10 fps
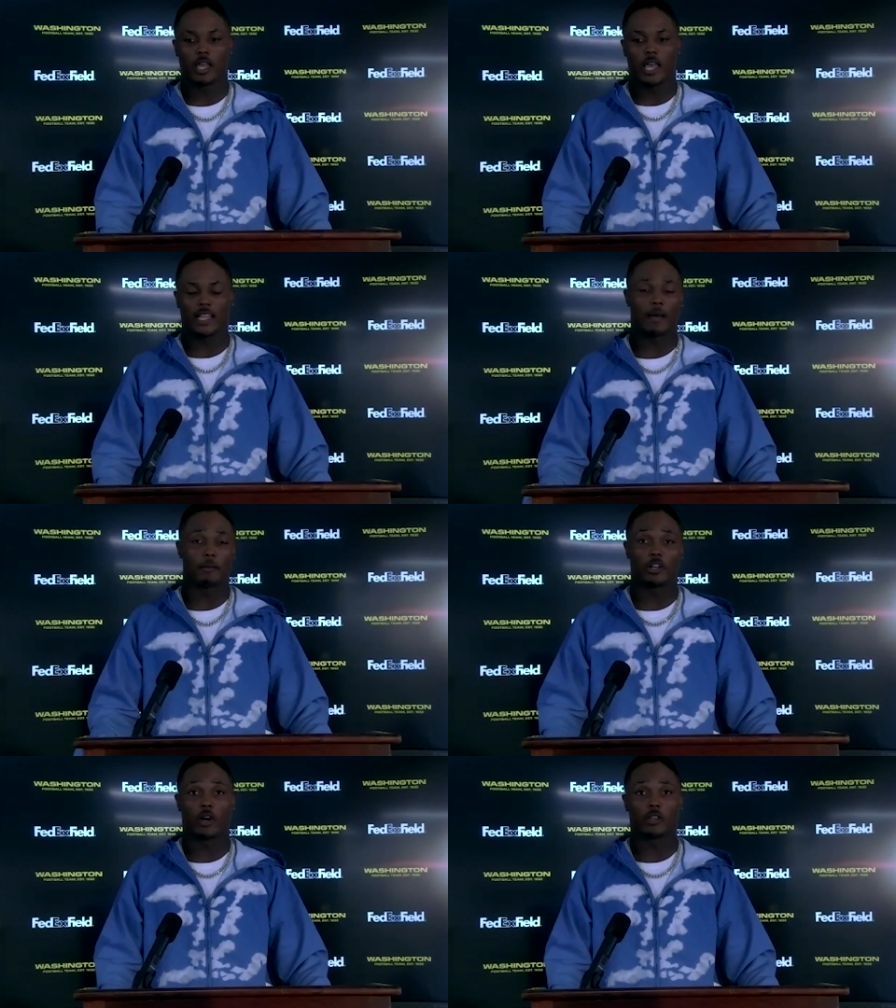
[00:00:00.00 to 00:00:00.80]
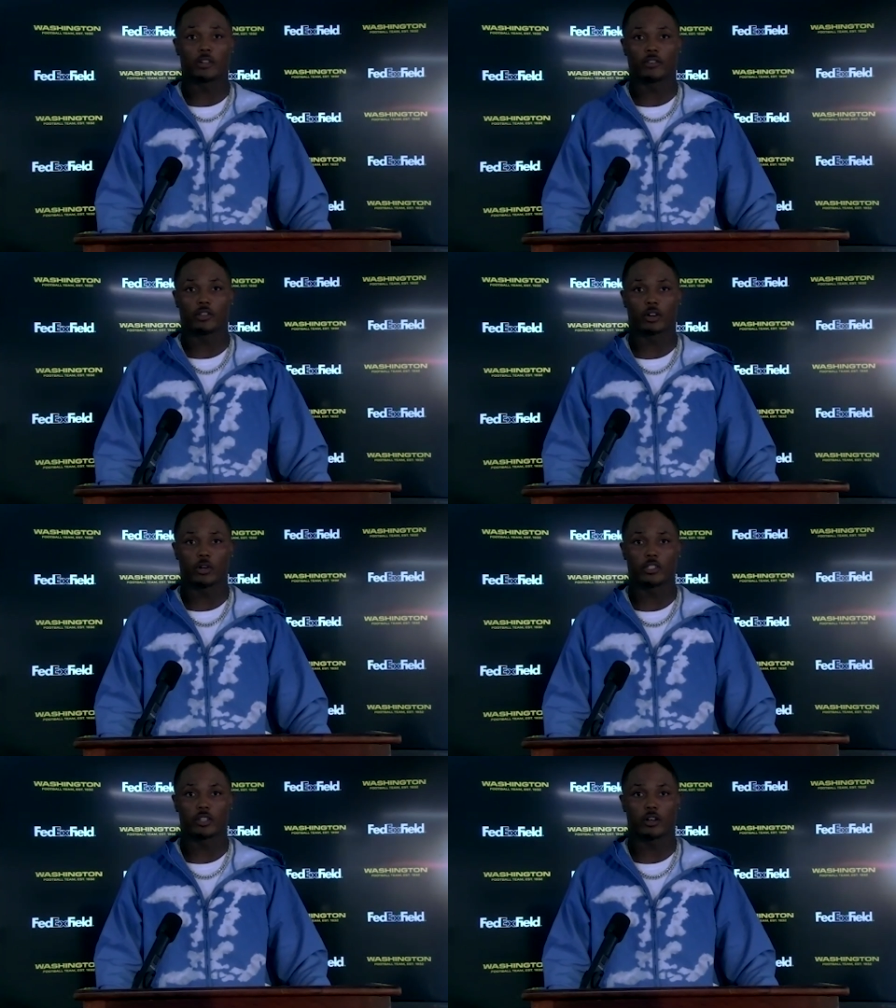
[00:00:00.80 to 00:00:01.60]
allow me to go out there for the
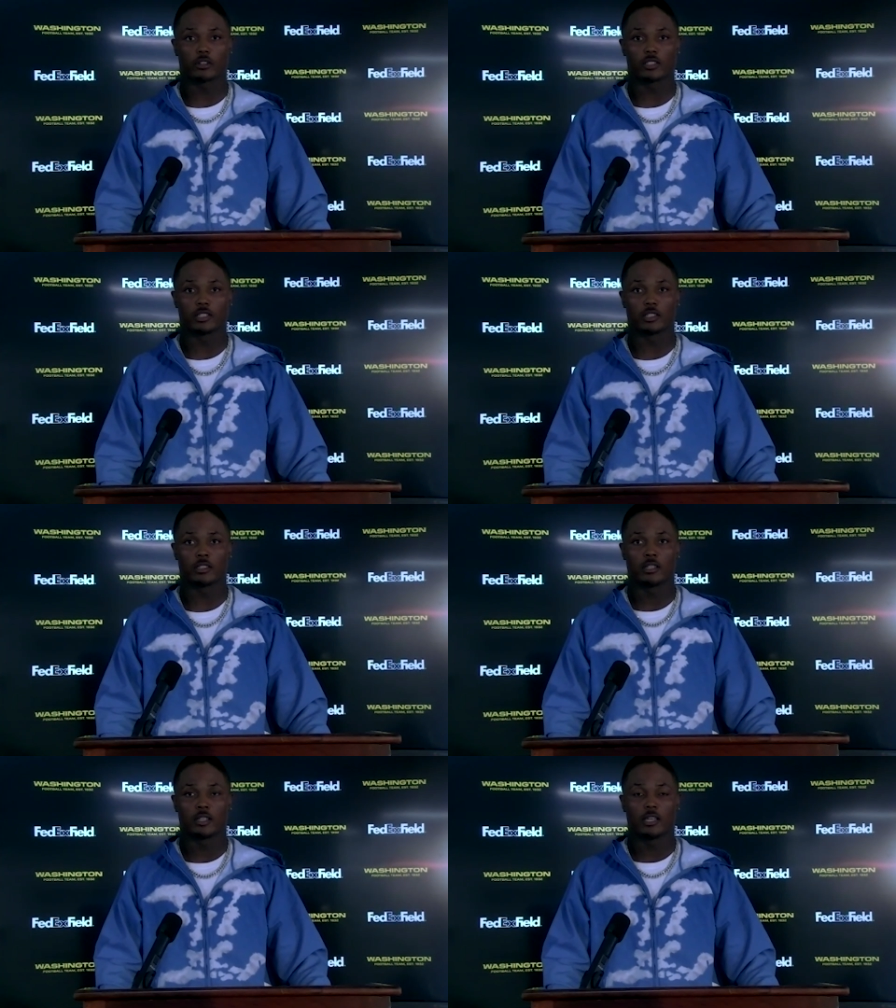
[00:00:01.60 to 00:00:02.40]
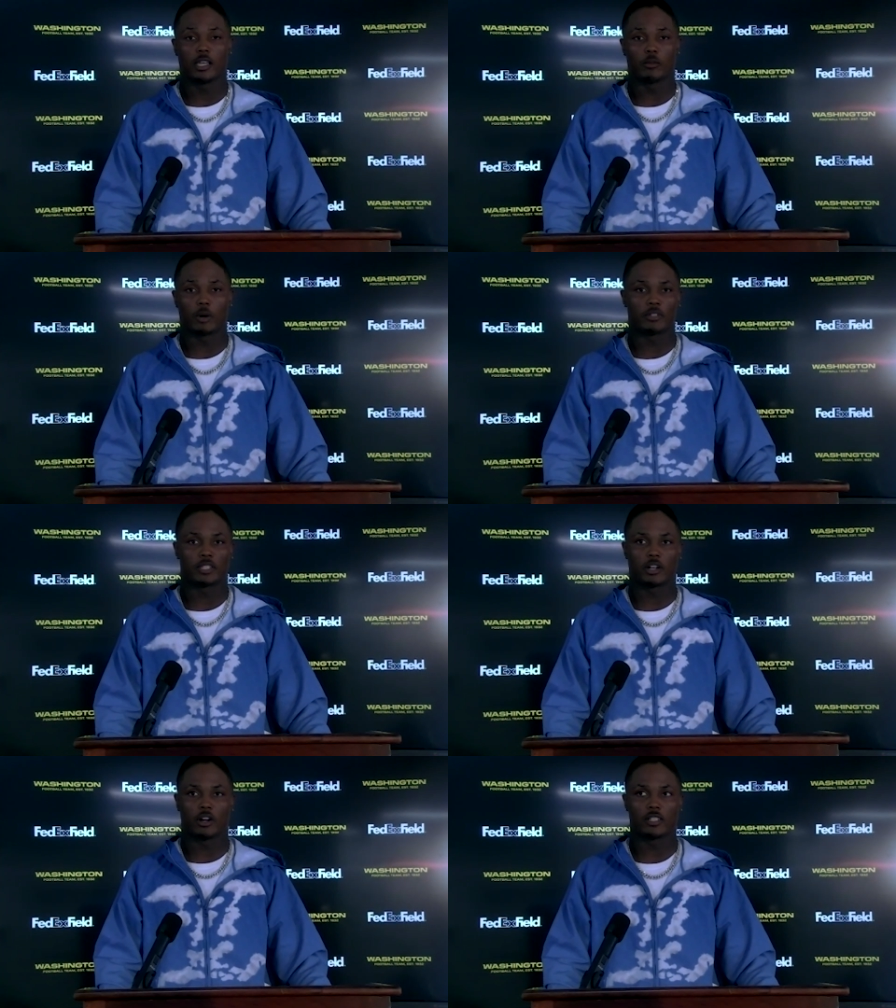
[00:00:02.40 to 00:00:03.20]
coin toss and
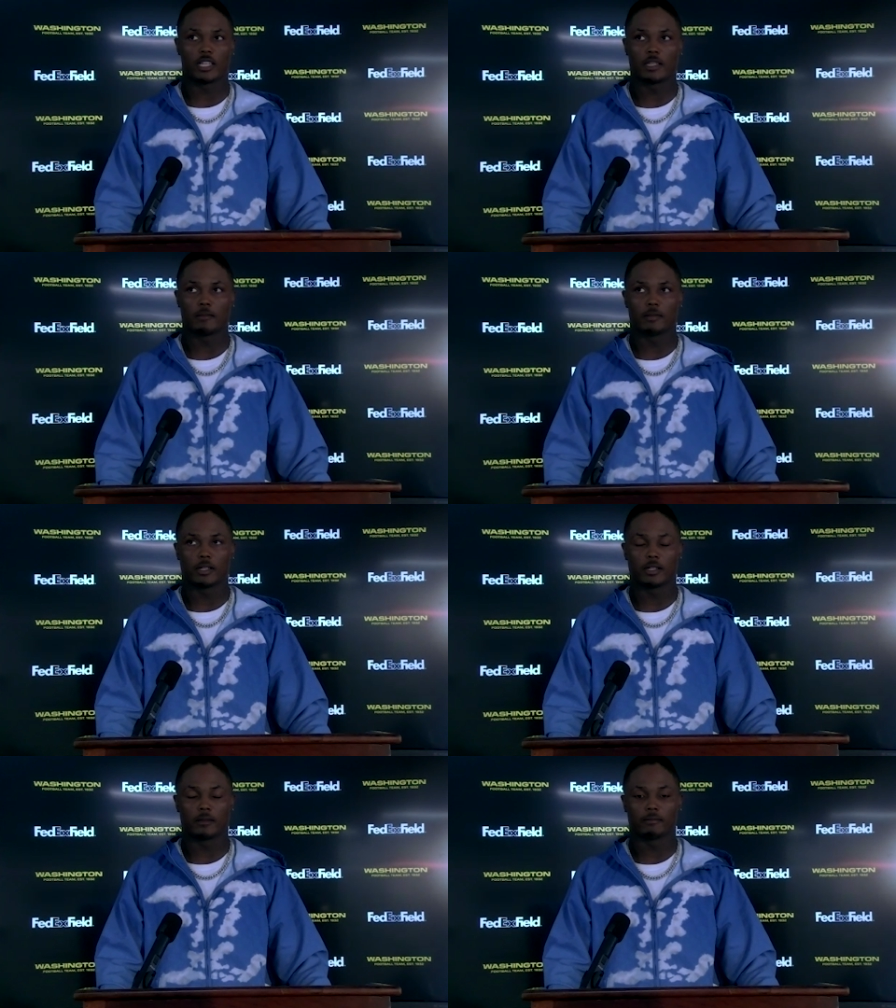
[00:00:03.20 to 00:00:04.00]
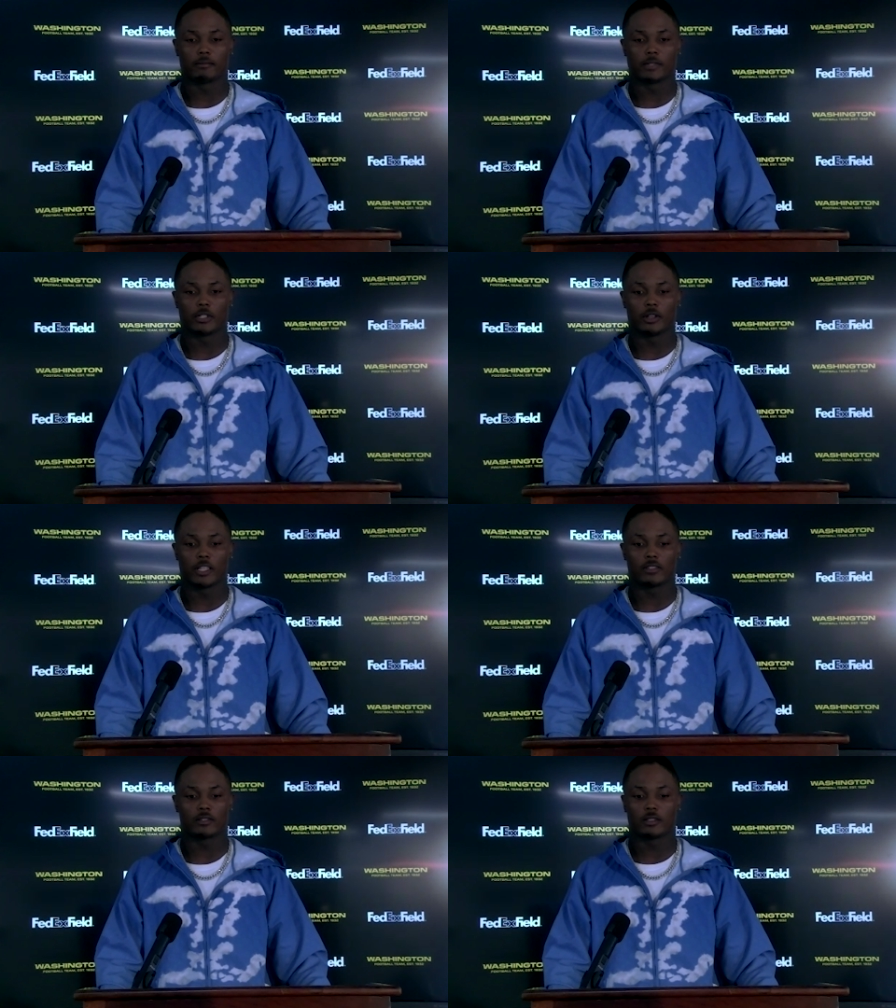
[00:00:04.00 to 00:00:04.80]
represent our team, you know,
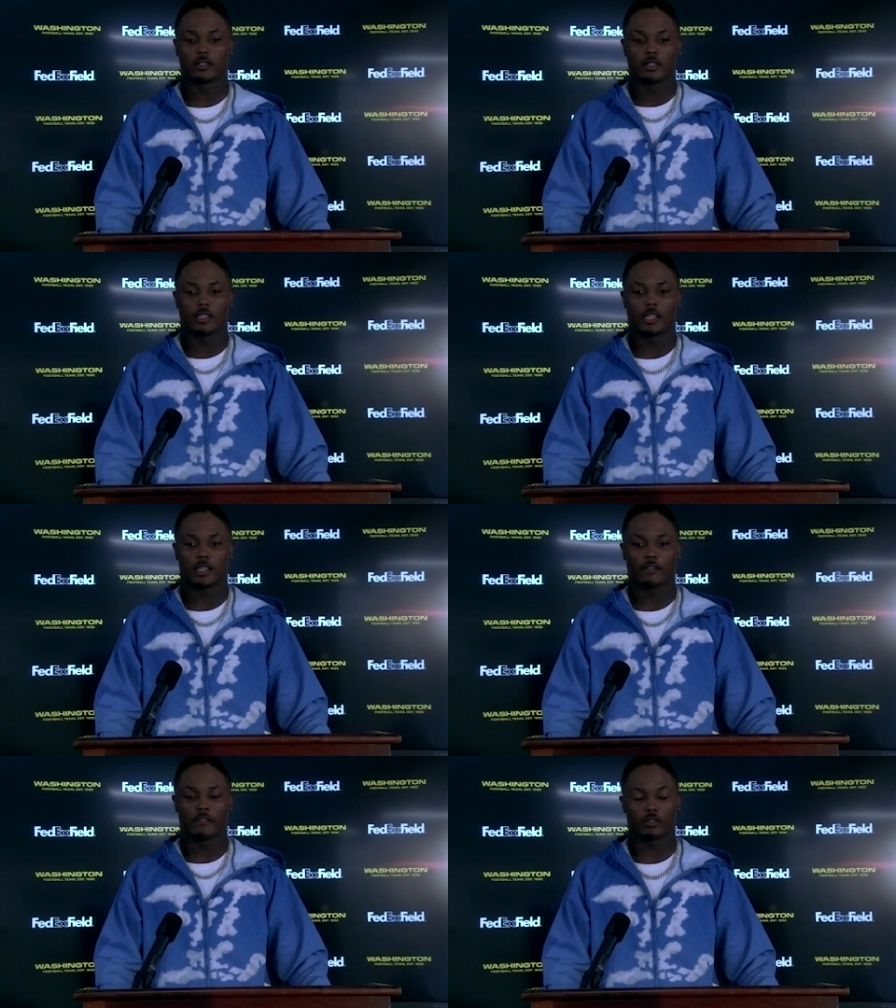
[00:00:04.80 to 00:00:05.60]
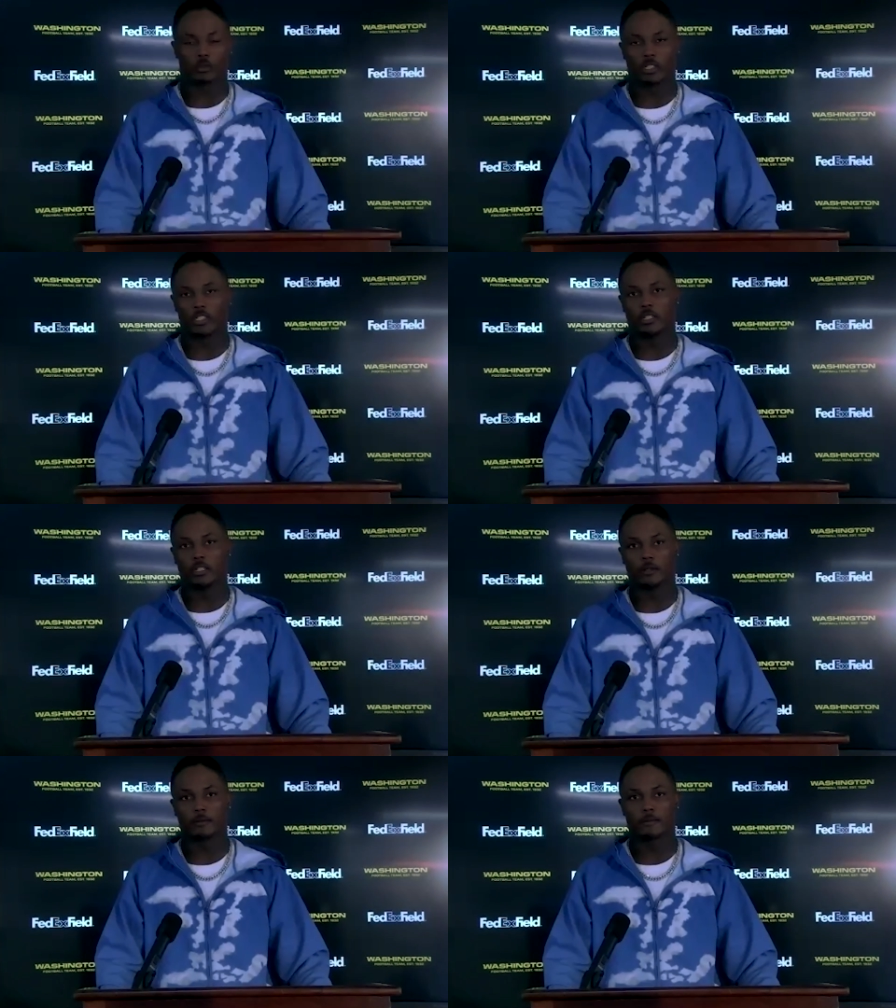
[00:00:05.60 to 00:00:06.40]
it feels really good.